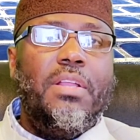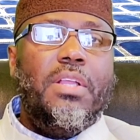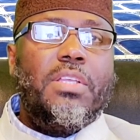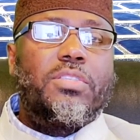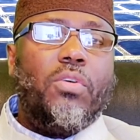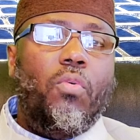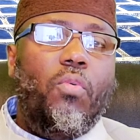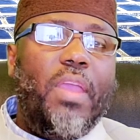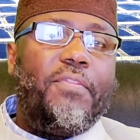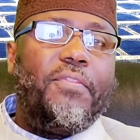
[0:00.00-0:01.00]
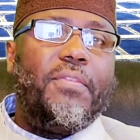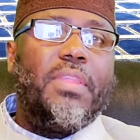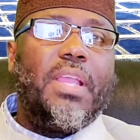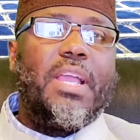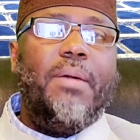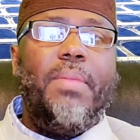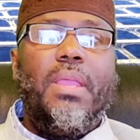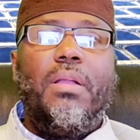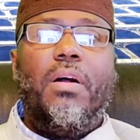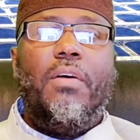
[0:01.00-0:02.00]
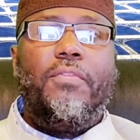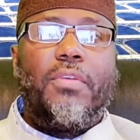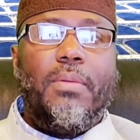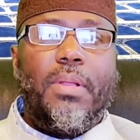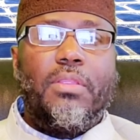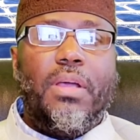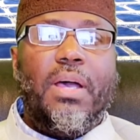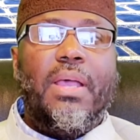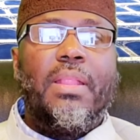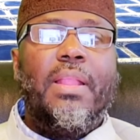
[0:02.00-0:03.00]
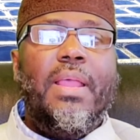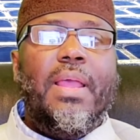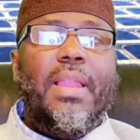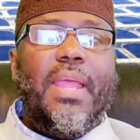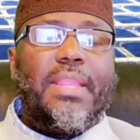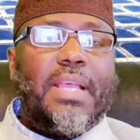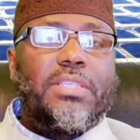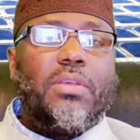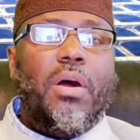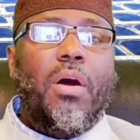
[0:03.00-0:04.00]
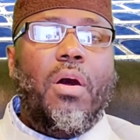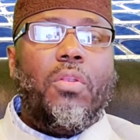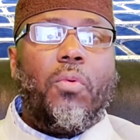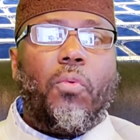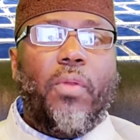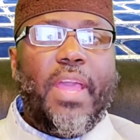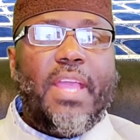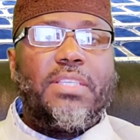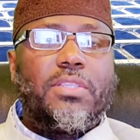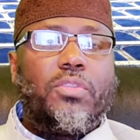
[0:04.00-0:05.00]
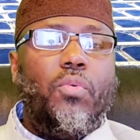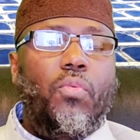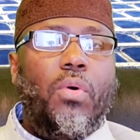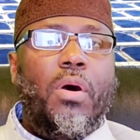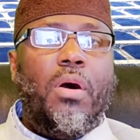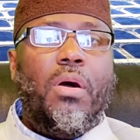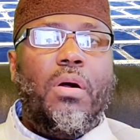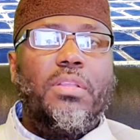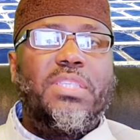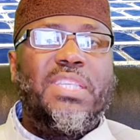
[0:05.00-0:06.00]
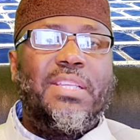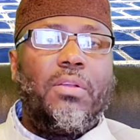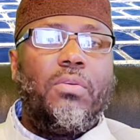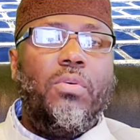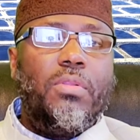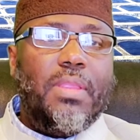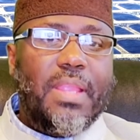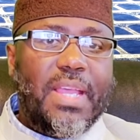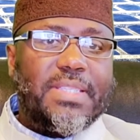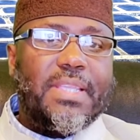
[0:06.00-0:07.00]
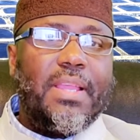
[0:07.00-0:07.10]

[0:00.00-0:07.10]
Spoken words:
So with the coming of Ramadan, let us all race towards goodness